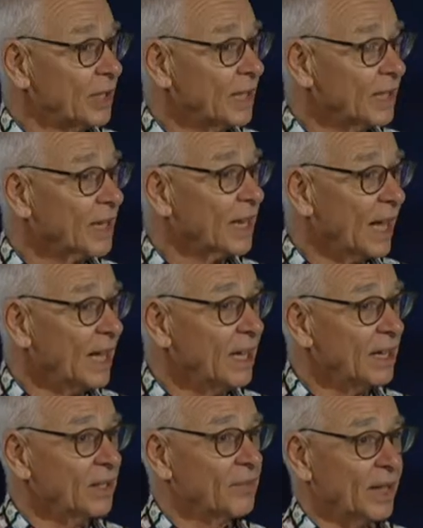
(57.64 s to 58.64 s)
get a layer
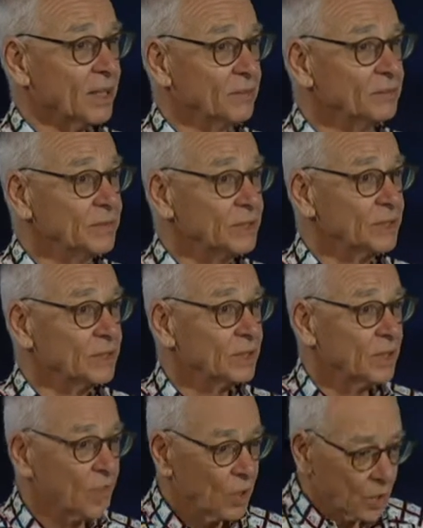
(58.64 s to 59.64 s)
of atoms,
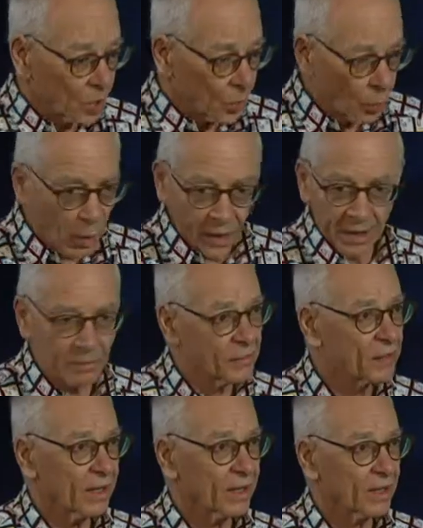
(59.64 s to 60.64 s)
one atom
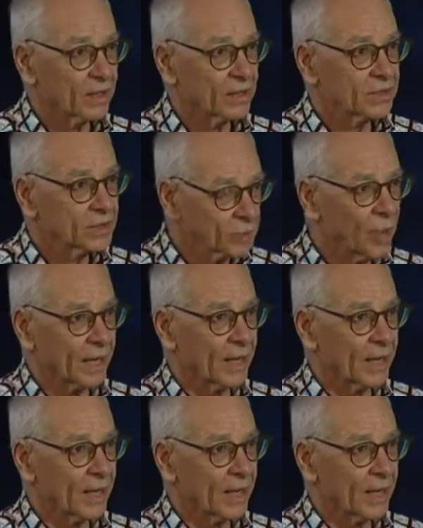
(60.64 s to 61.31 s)
thick, just one